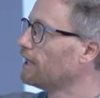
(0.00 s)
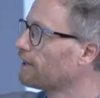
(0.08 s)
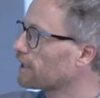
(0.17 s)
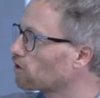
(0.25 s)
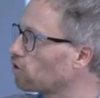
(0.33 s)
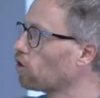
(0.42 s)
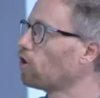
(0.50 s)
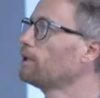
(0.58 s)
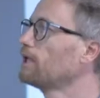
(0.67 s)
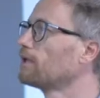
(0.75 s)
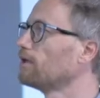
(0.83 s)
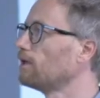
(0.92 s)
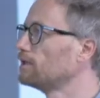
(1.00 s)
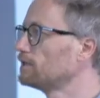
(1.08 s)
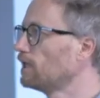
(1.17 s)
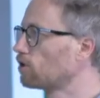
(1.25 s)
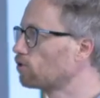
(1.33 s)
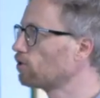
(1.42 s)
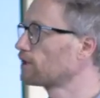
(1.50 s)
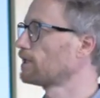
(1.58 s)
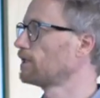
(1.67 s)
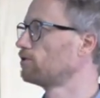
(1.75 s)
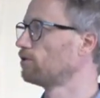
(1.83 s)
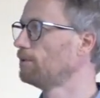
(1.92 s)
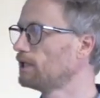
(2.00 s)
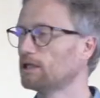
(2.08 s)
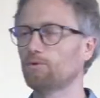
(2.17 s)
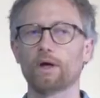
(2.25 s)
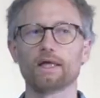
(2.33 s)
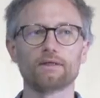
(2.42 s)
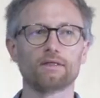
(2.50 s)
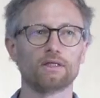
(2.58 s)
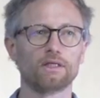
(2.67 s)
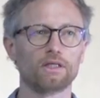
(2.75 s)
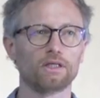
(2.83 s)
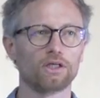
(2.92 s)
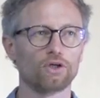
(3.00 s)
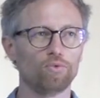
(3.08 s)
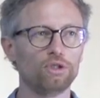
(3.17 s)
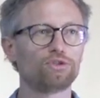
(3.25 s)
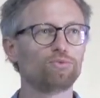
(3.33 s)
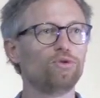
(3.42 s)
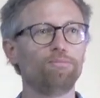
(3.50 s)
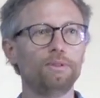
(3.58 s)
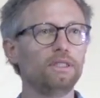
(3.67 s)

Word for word: is that growing until conquering the Milky Way, which would